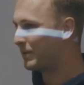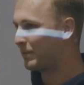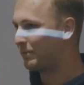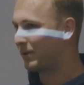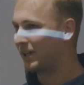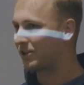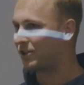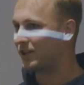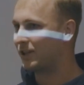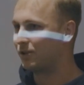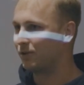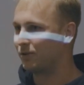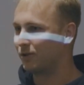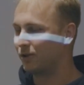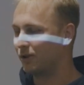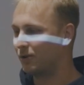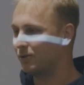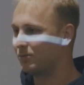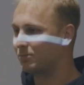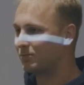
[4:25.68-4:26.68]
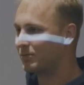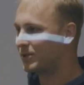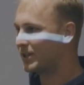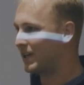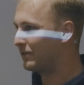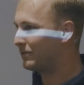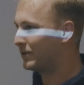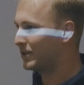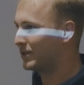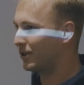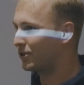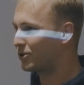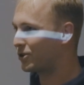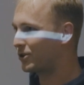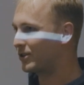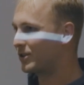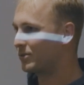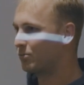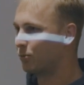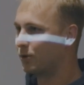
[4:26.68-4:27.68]
people actually don't know. Safe is not
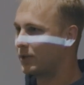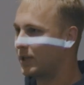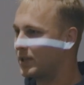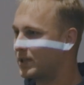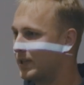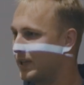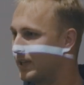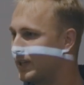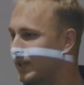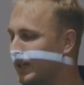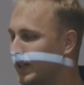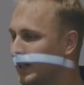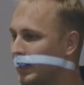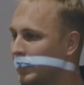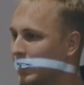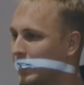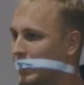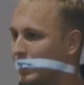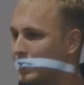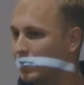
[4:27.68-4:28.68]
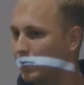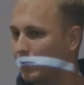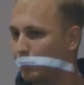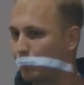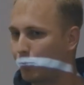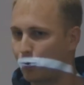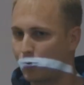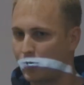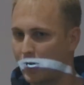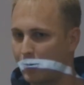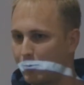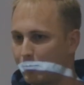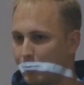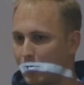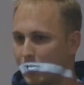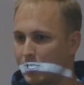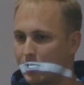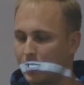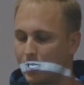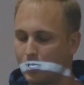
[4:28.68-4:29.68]
just multisig. It's a
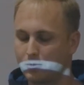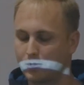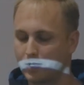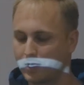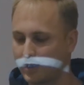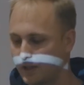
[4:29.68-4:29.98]
programmable account.